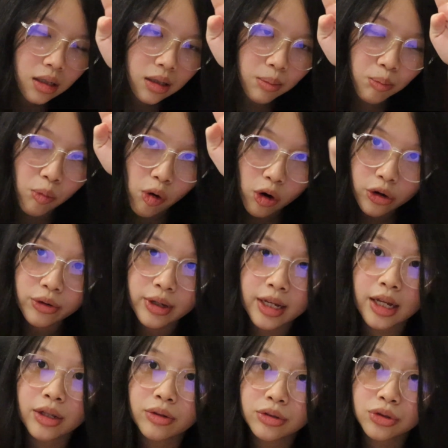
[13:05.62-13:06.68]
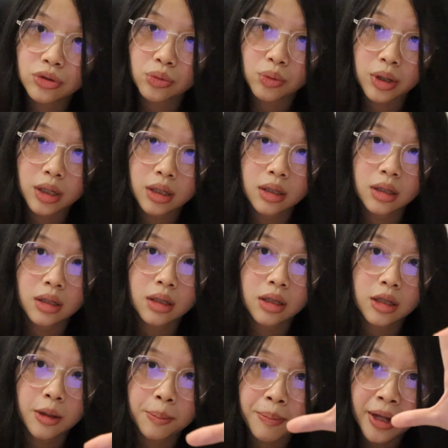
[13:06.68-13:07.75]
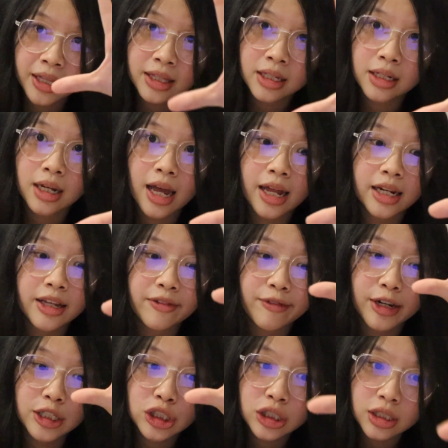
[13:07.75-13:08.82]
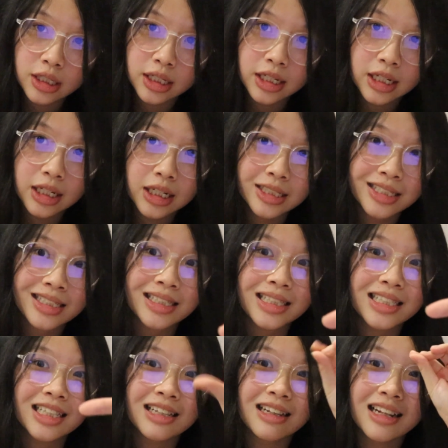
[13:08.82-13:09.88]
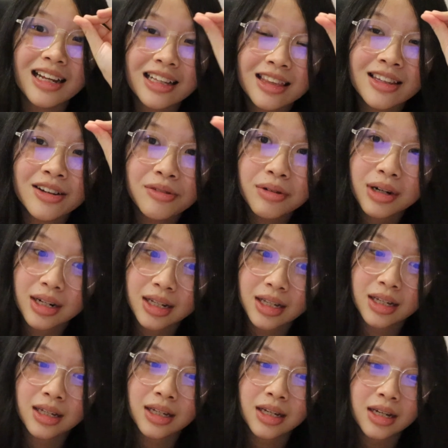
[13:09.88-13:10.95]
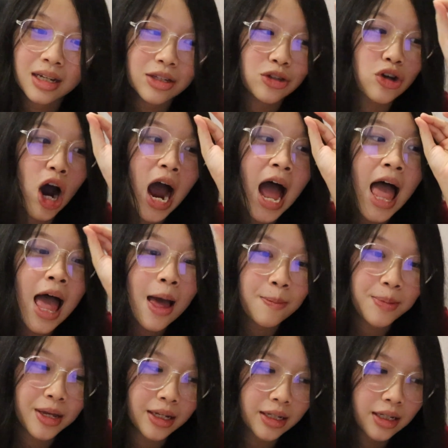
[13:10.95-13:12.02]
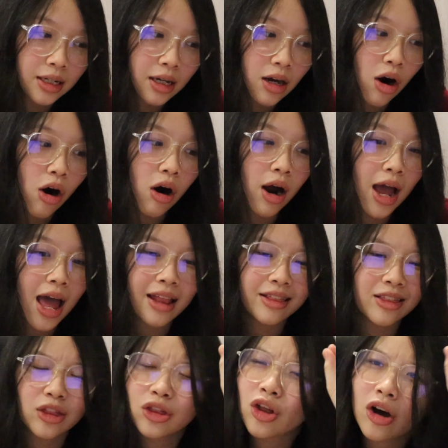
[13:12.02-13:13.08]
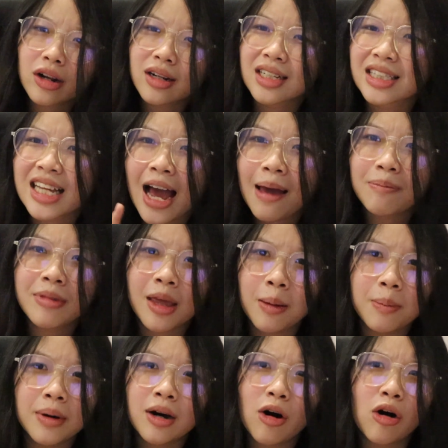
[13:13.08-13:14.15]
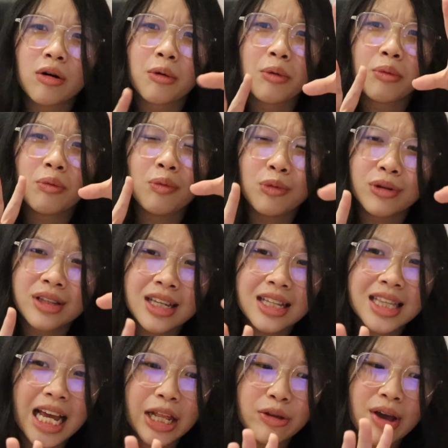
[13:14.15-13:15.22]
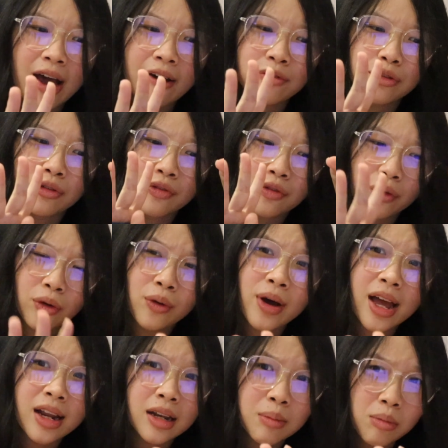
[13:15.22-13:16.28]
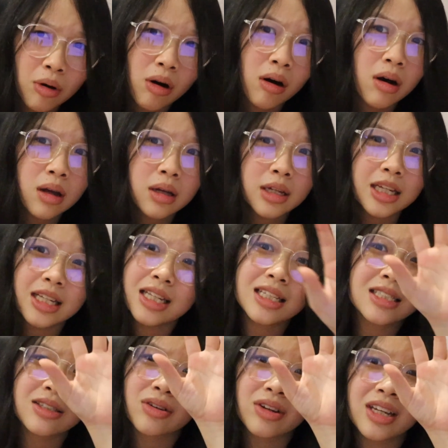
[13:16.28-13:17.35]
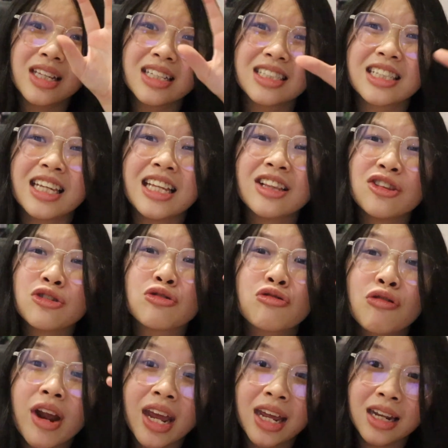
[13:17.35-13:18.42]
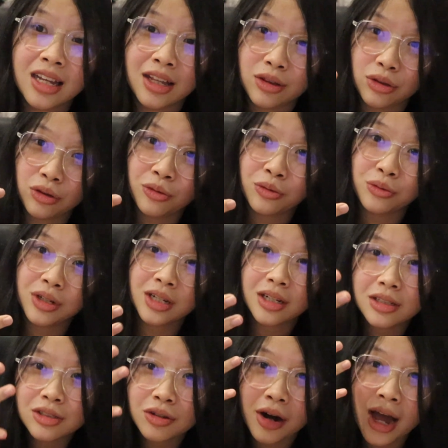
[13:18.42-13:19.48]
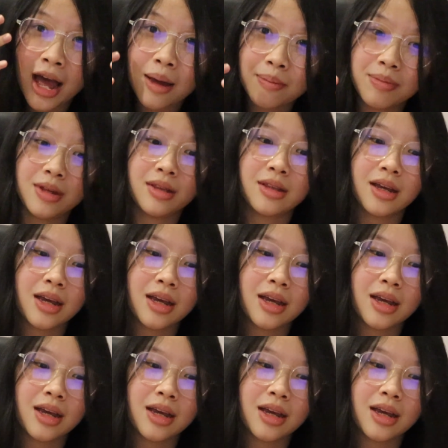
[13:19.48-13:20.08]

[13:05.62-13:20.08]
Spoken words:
the more you get used to it, the better, and eventually it is literally your habit and not a timetable or routine that you have to follow anymore. It's ingrained in you, it's your habit.